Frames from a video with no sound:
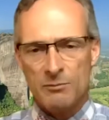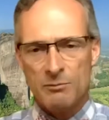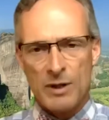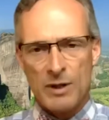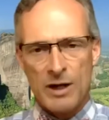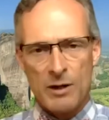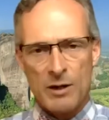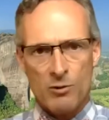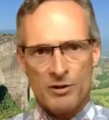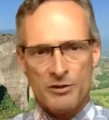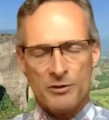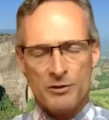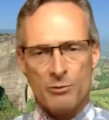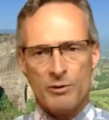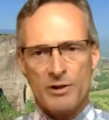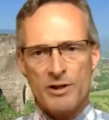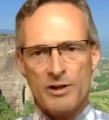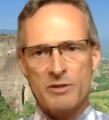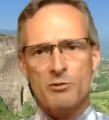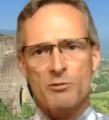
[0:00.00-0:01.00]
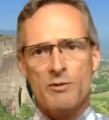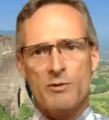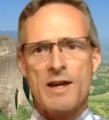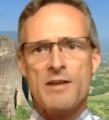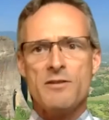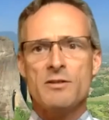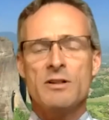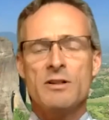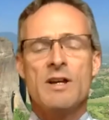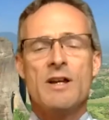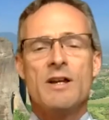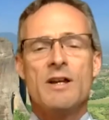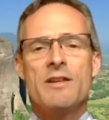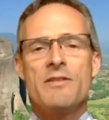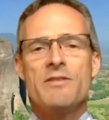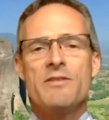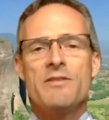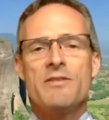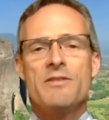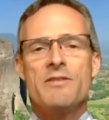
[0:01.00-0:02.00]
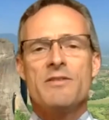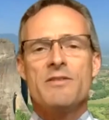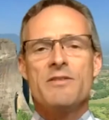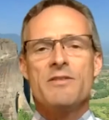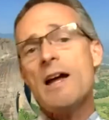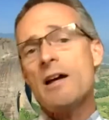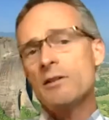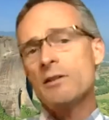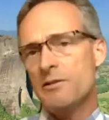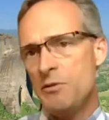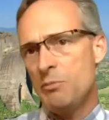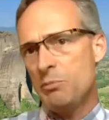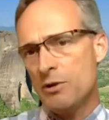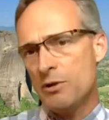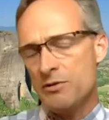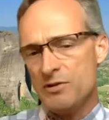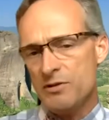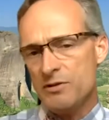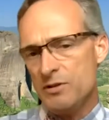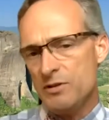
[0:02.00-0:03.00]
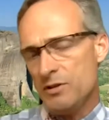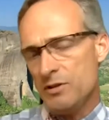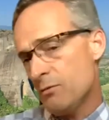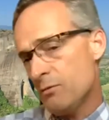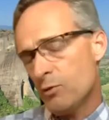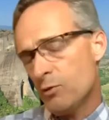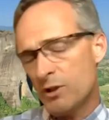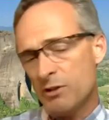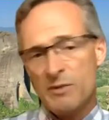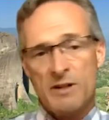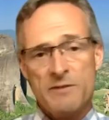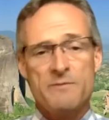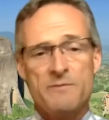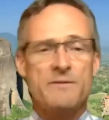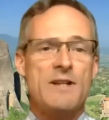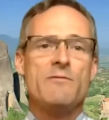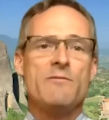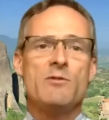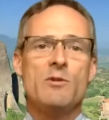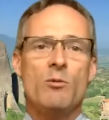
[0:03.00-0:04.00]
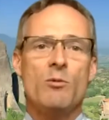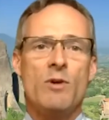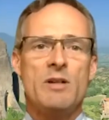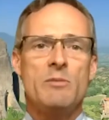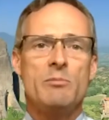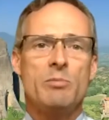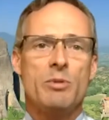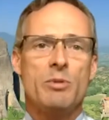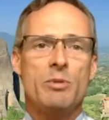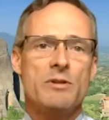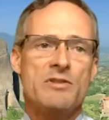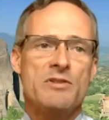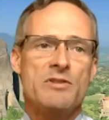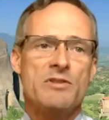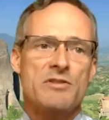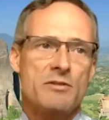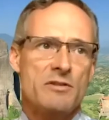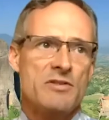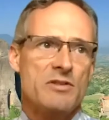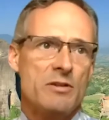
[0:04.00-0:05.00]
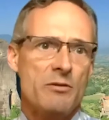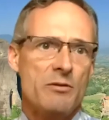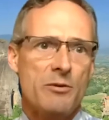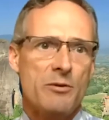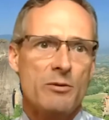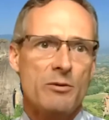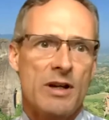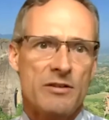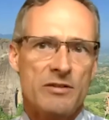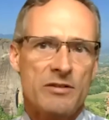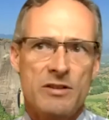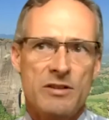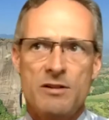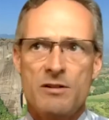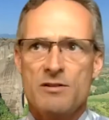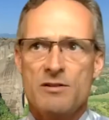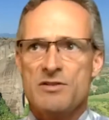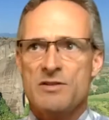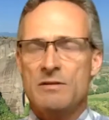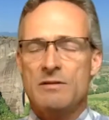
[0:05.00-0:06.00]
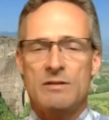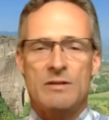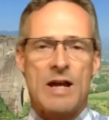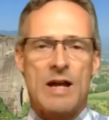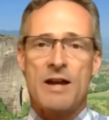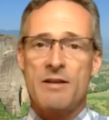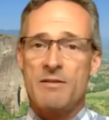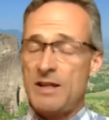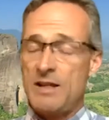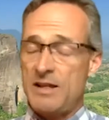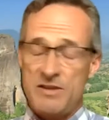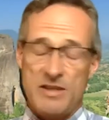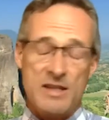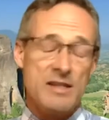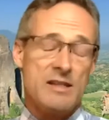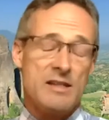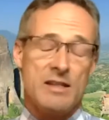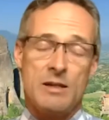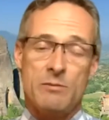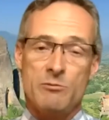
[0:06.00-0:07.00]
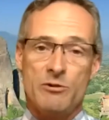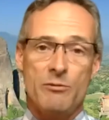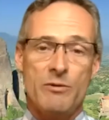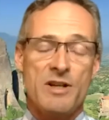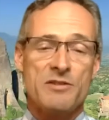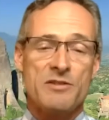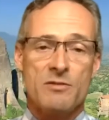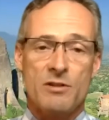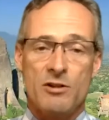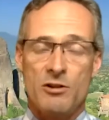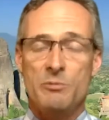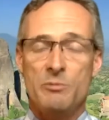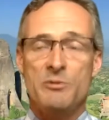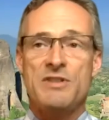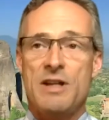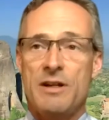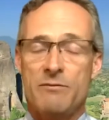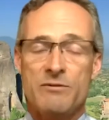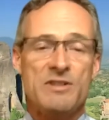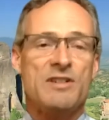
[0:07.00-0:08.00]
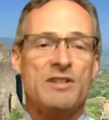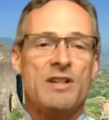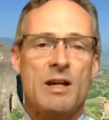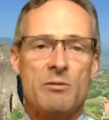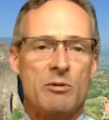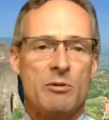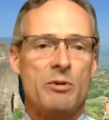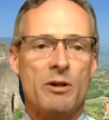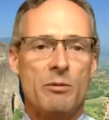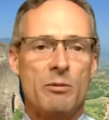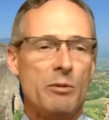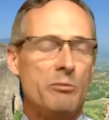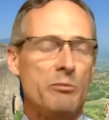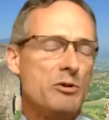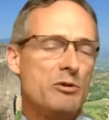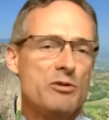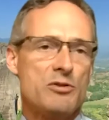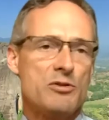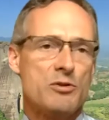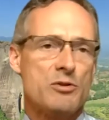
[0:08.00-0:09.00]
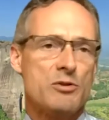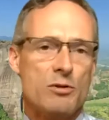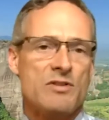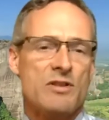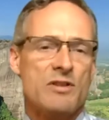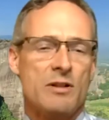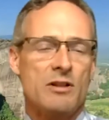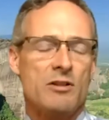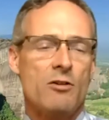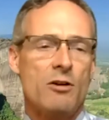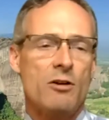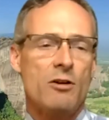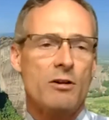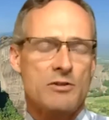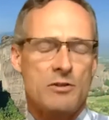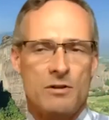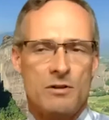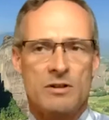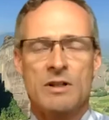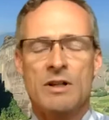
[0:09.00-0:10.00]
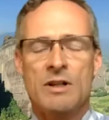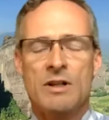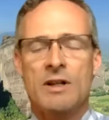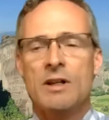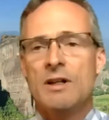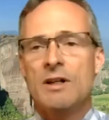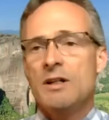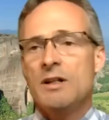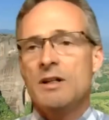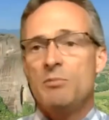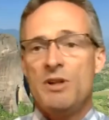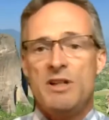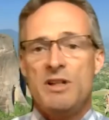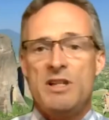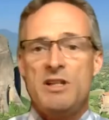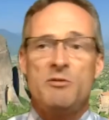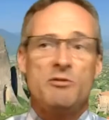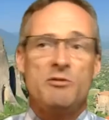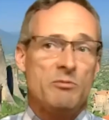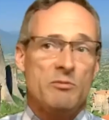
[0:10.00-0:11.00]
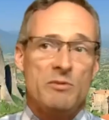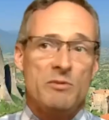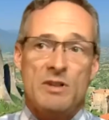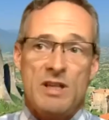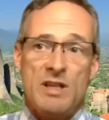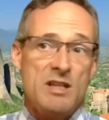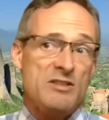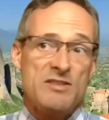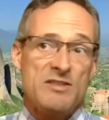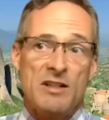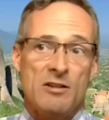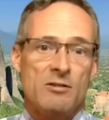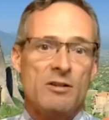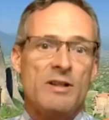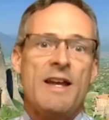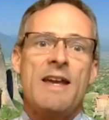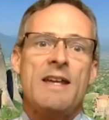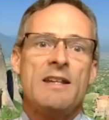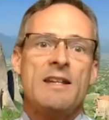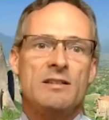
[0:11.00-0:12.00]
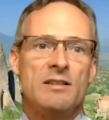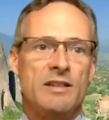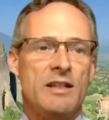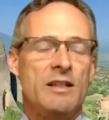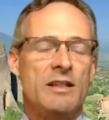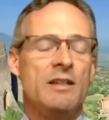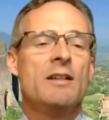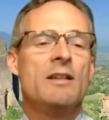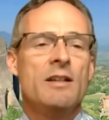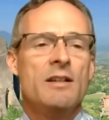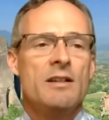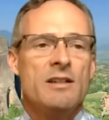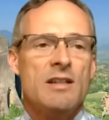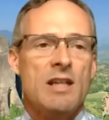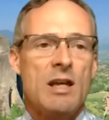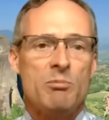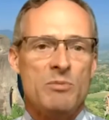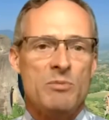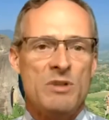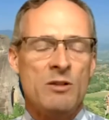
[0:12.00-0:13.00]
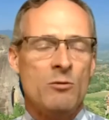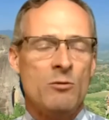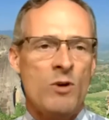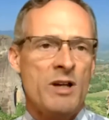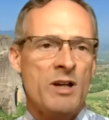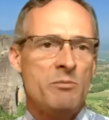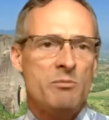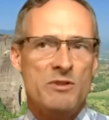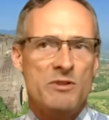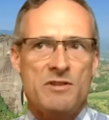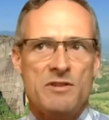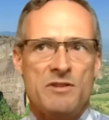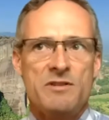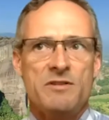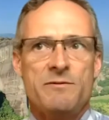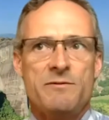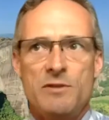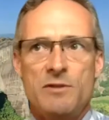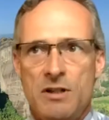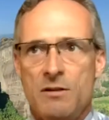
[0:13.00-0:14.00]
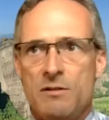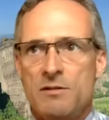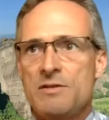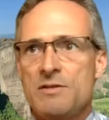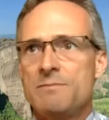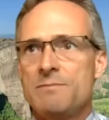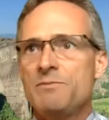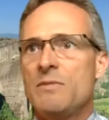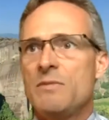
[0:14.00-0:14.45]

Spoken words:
by what they're wearing, but rather the style of the person. You know, one of my favorite wine purchasers throughout the years, I think he came to the restaurant almost every time in a pair of Bermuda shorts and a golf shirt. But he's single-handedly kept me in wine business for years.